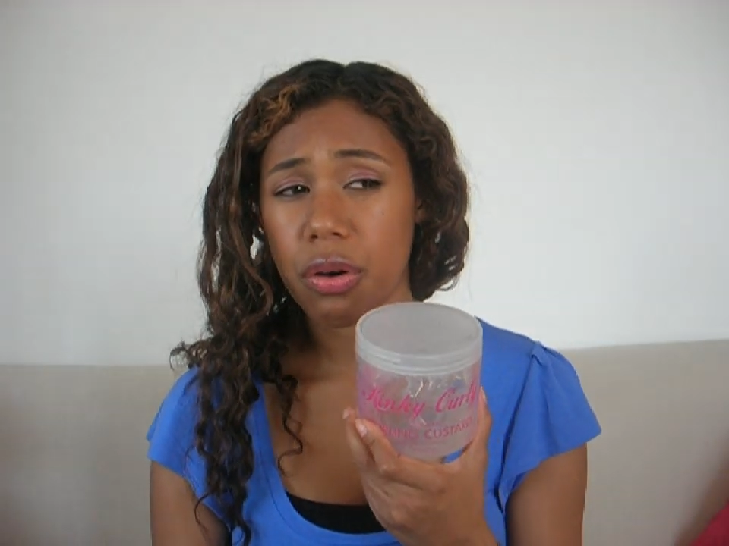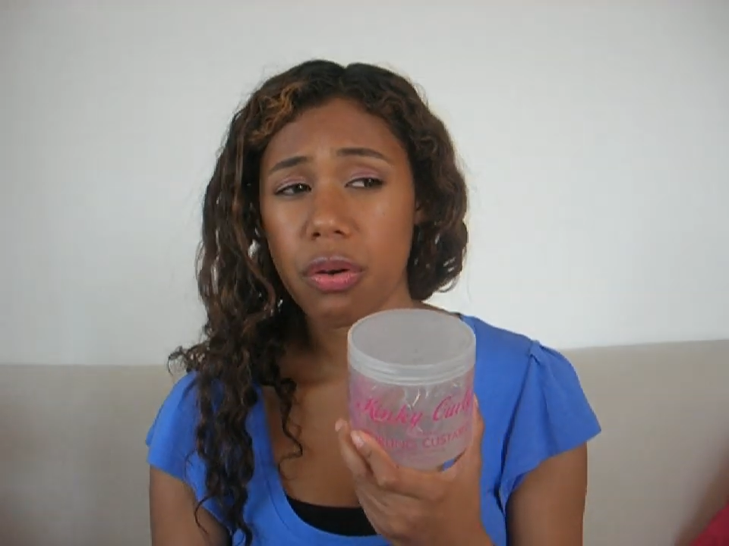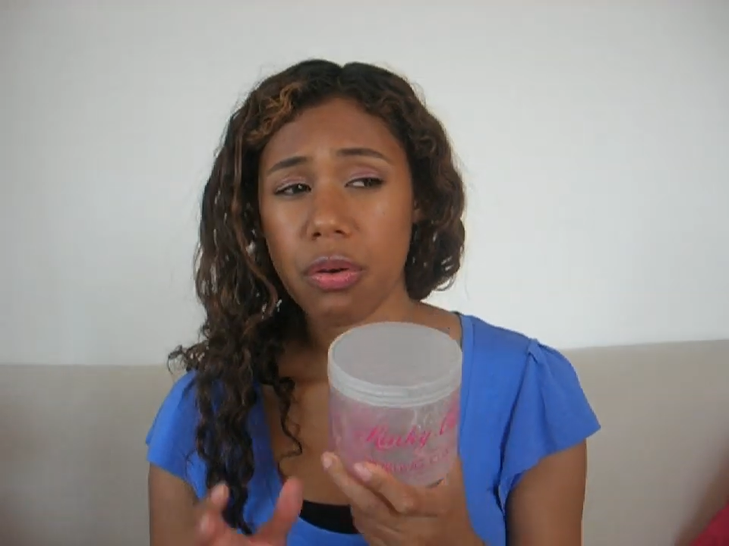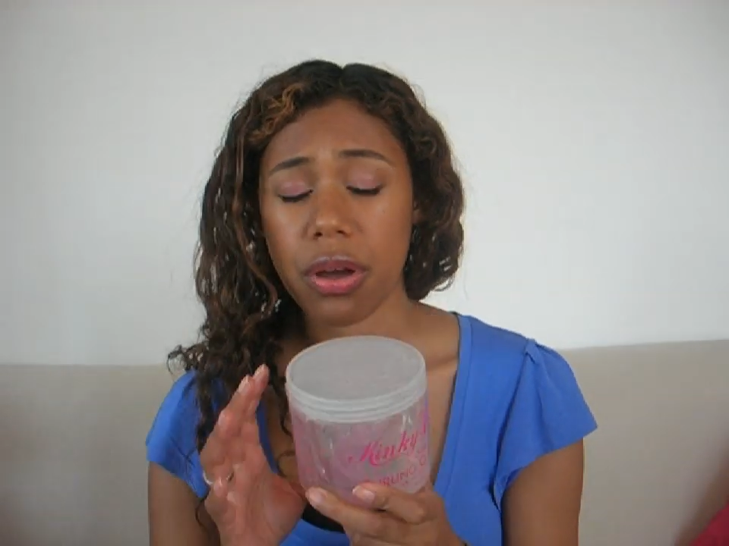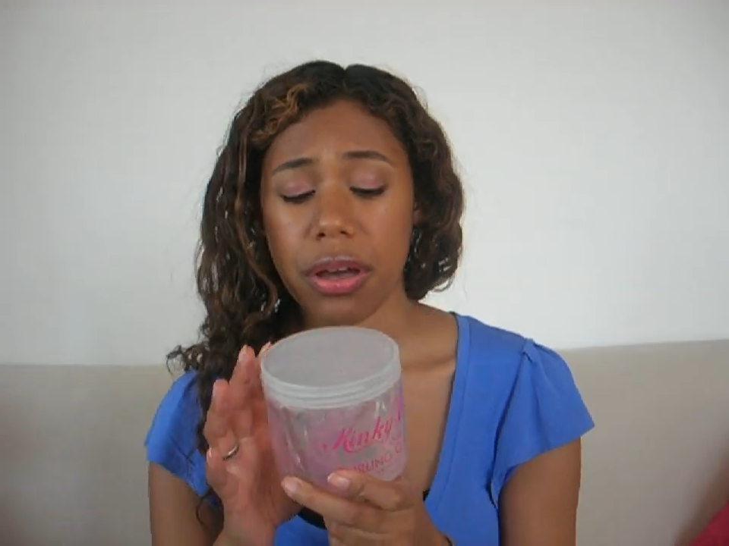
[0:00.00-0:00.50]

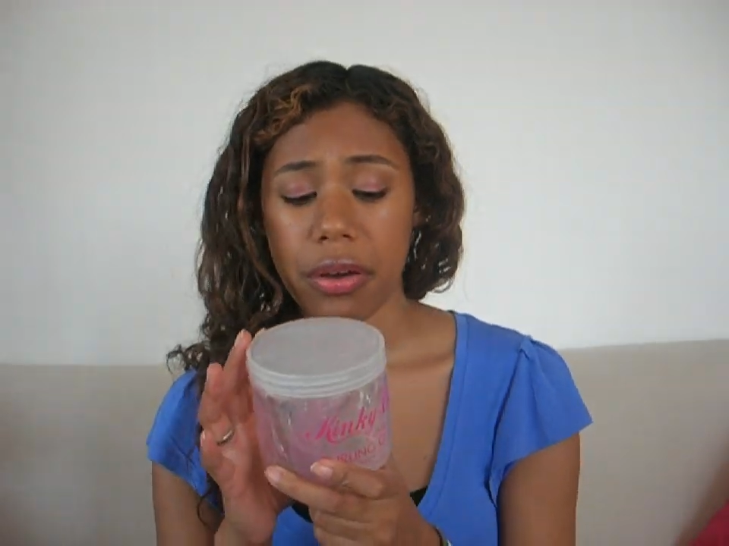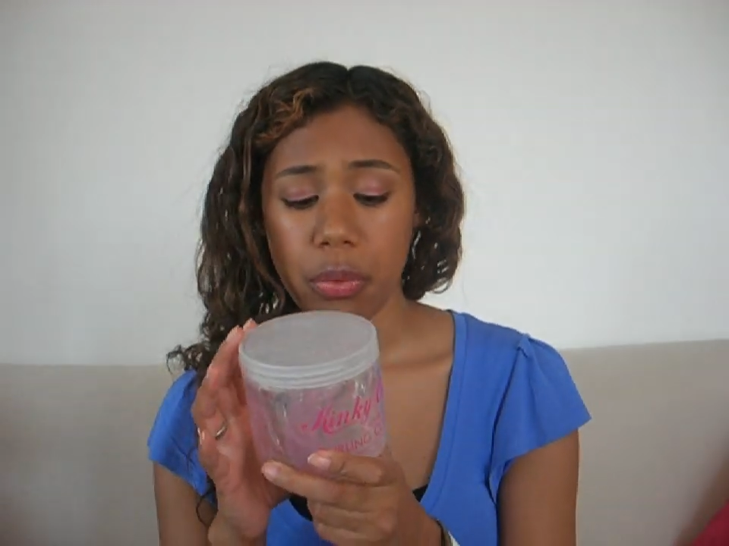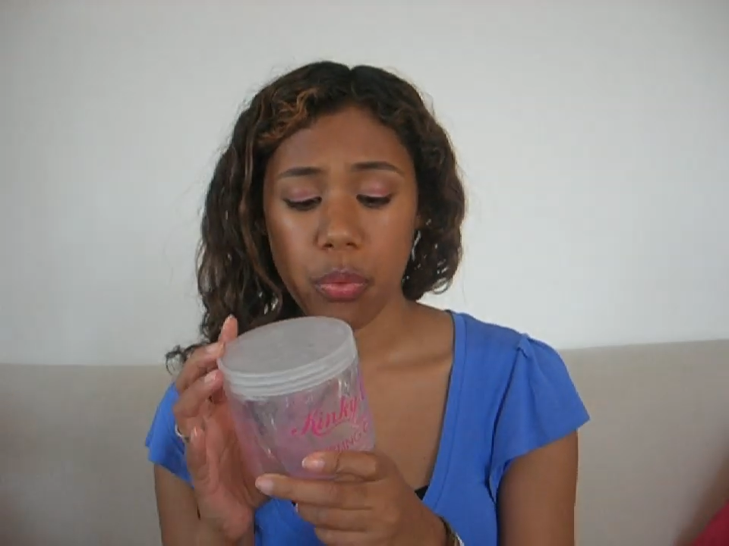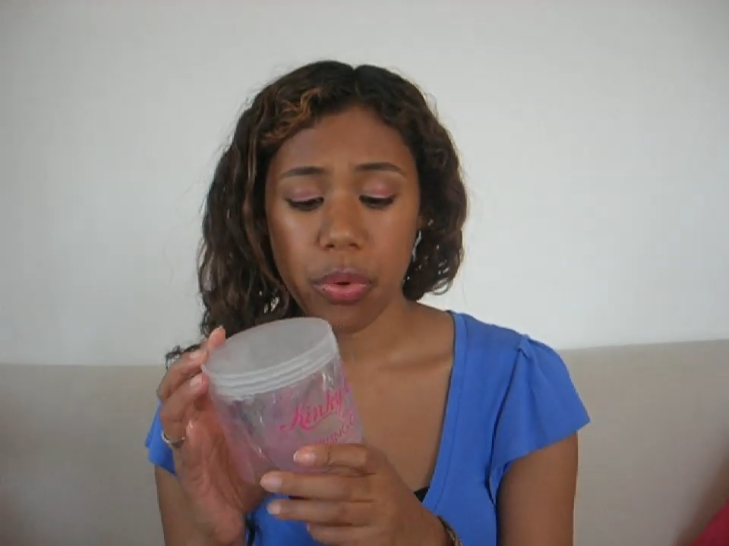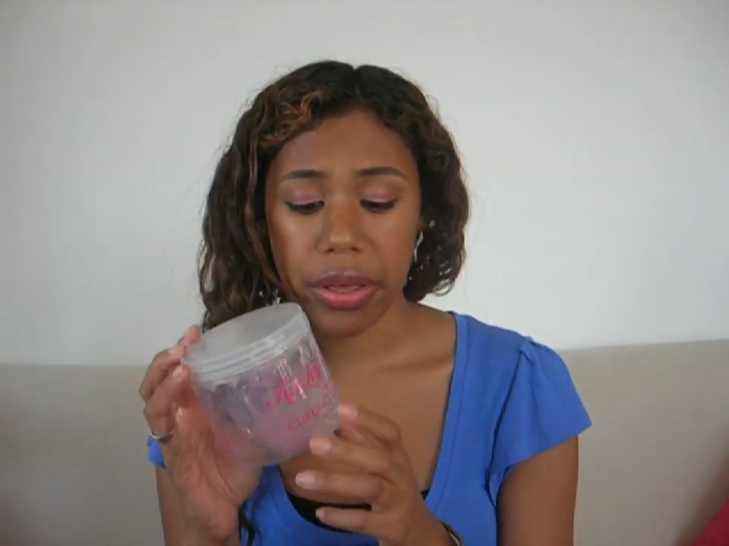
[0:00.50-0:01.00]
though,
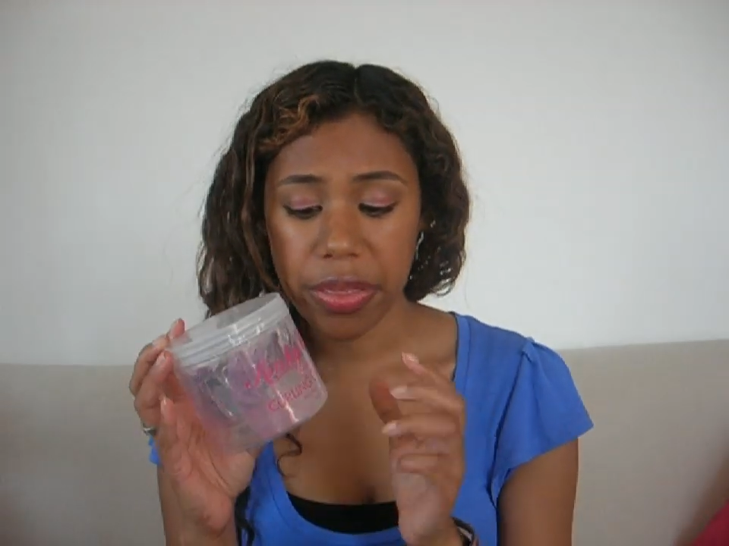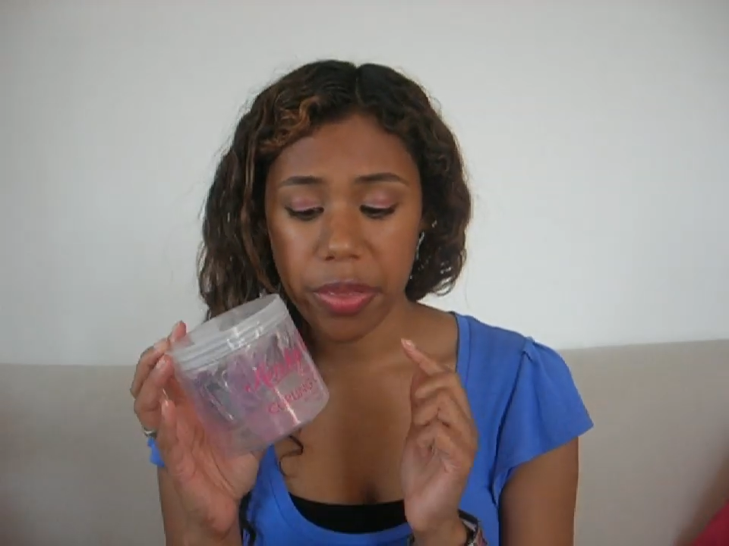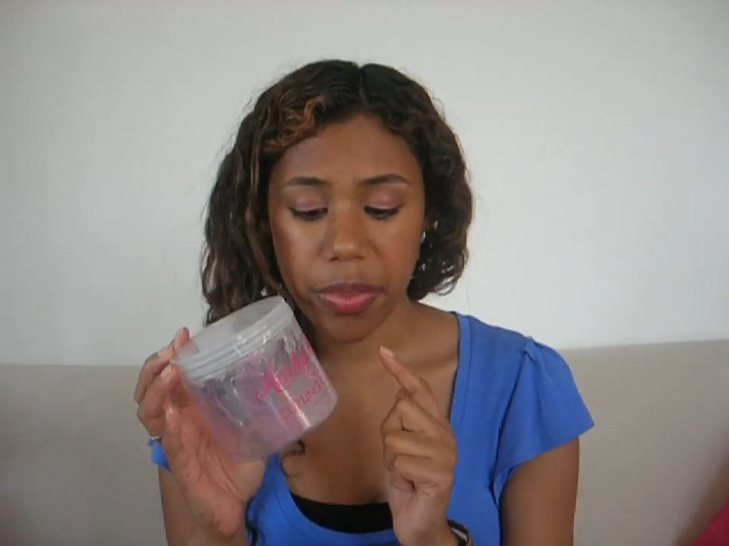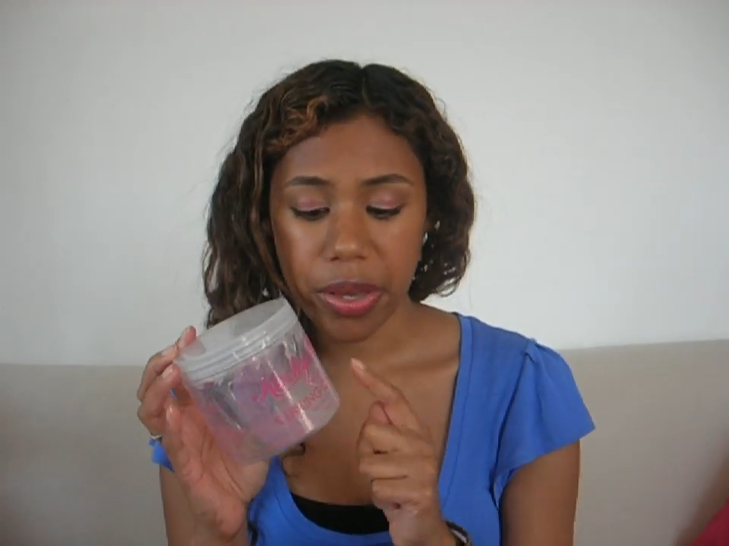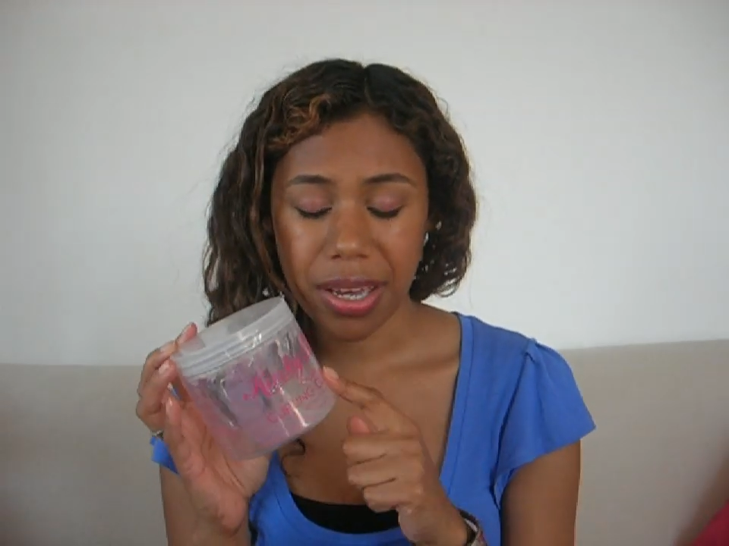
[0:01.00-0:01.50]
with
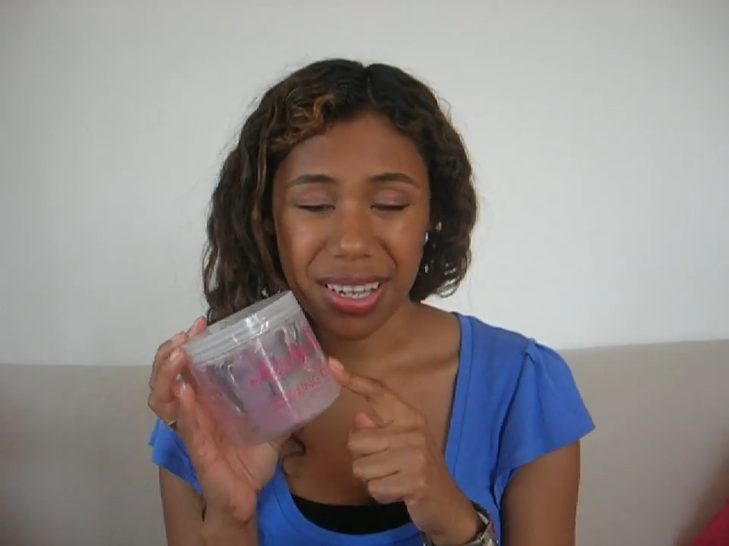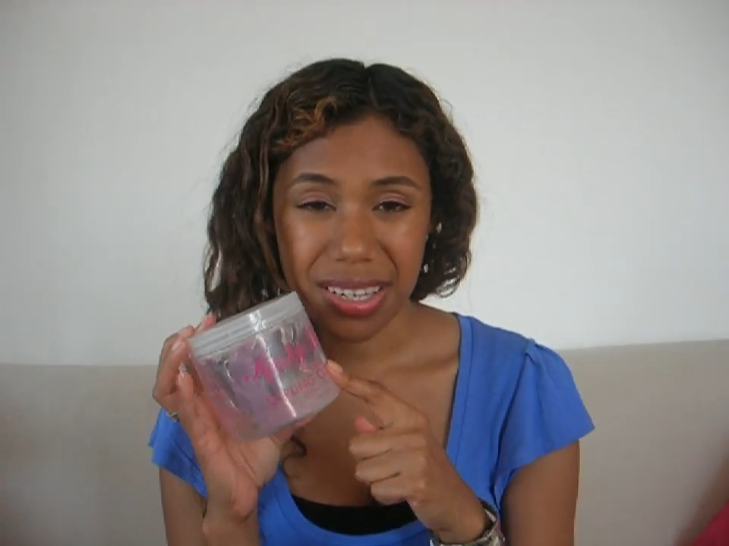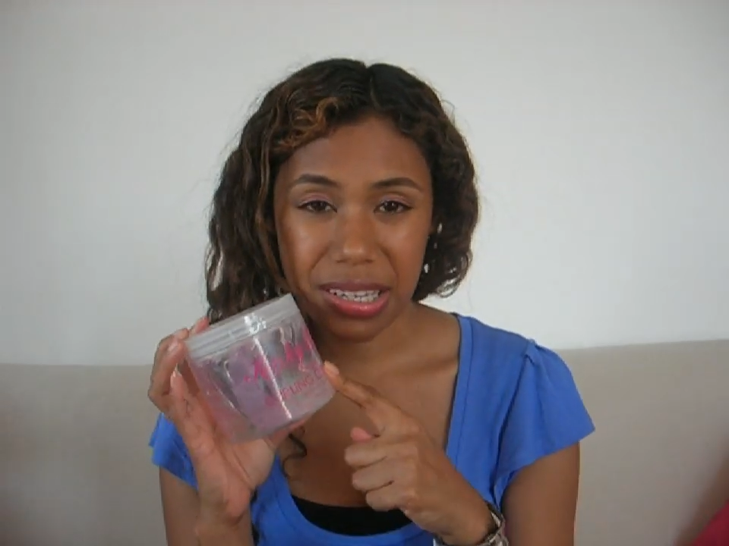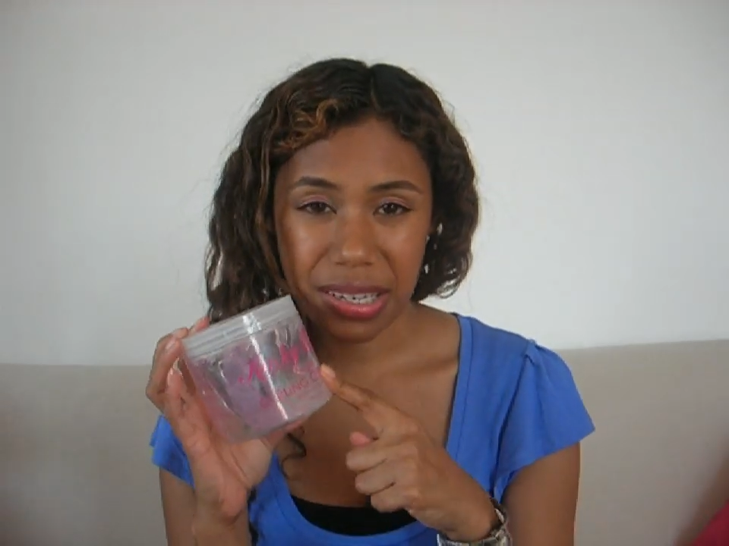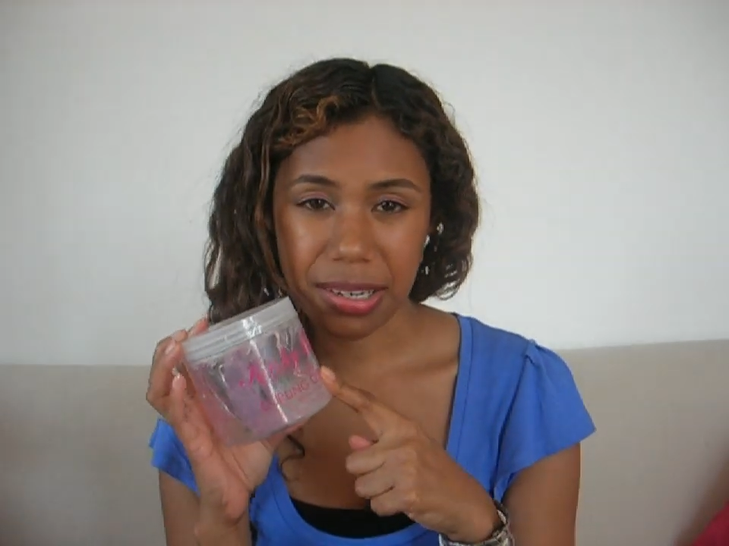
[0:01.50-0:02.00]
the
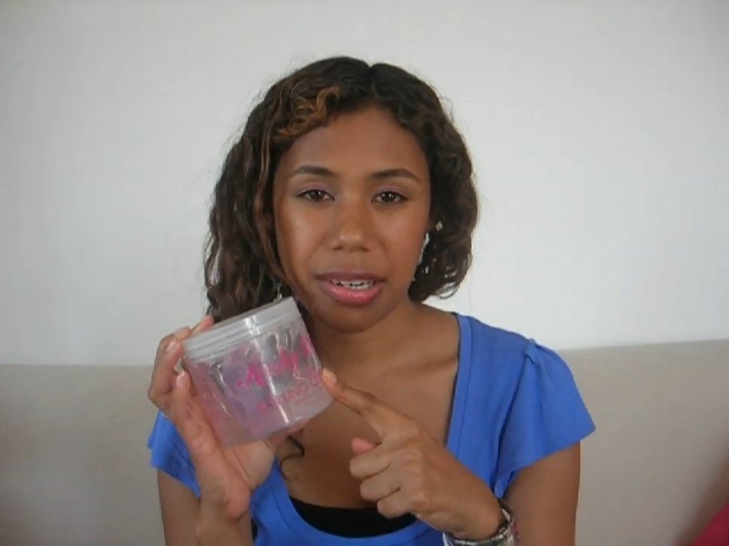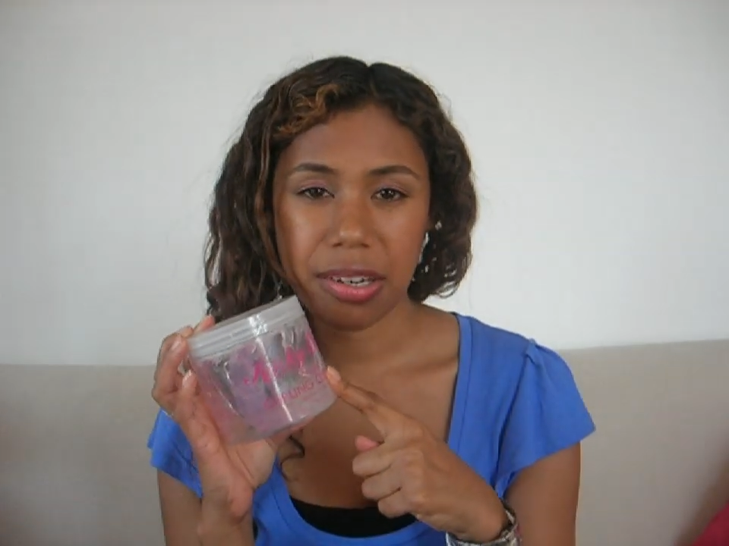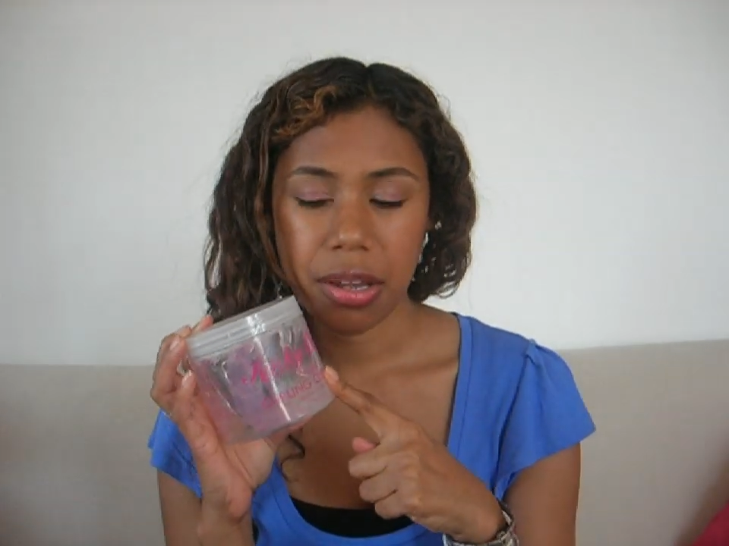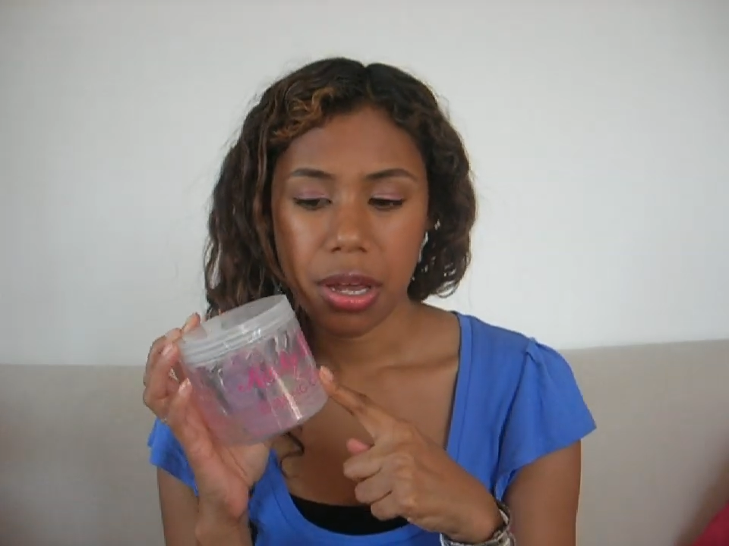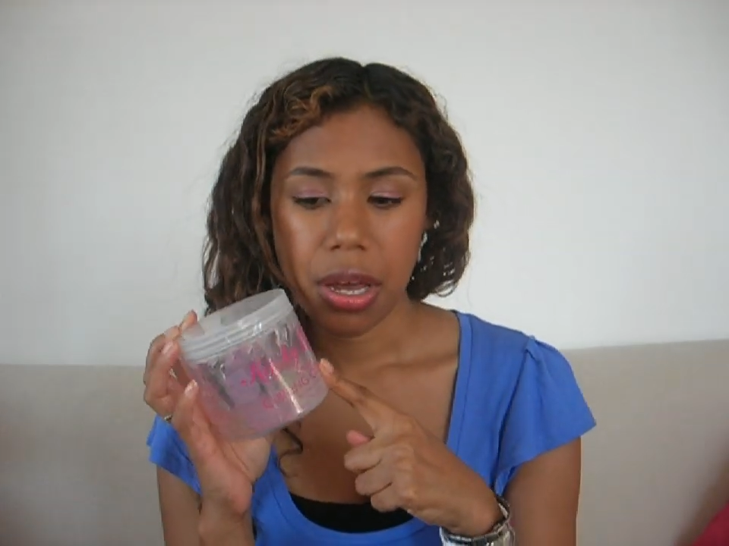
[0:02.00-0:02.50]

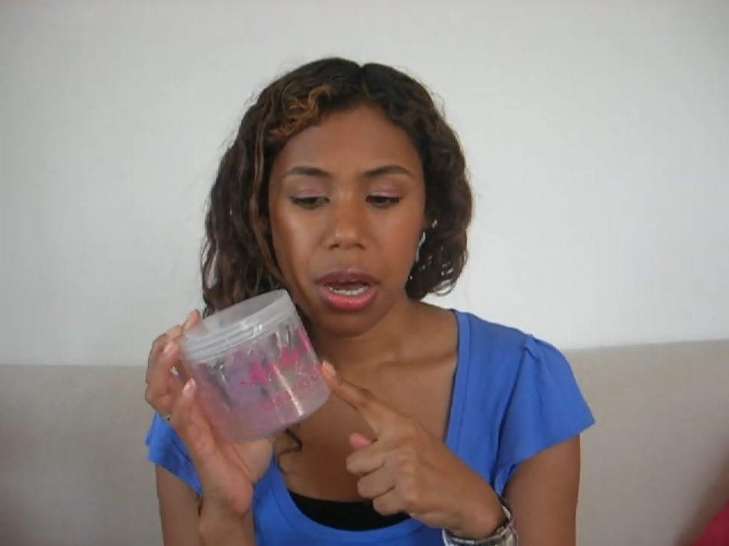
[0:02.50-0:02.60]
custard,